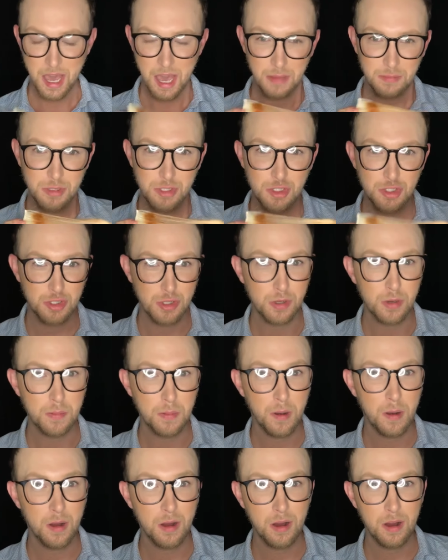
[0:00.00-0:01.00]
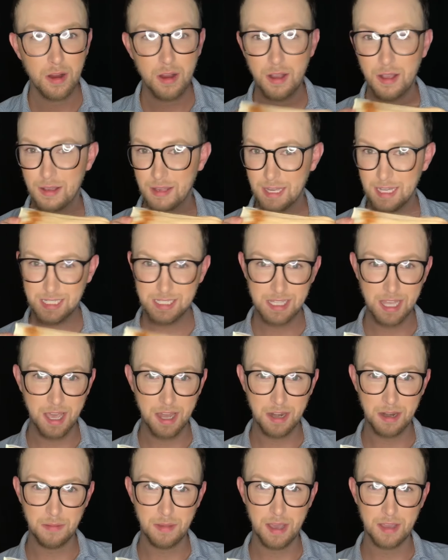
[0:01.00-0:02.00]
super excited
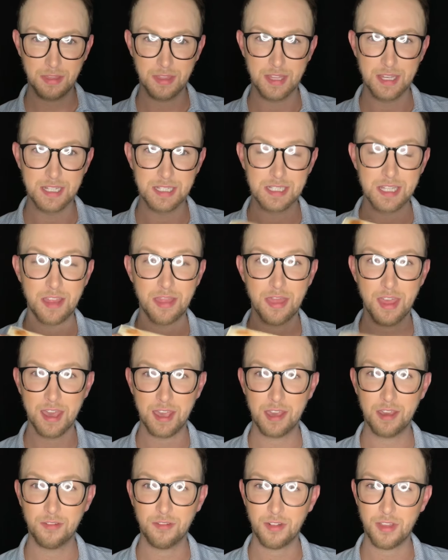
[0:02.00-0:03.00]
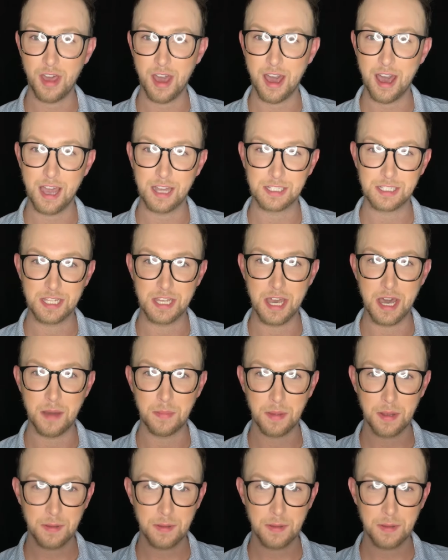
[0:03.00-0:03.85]
about this. Thank you for the hot tip.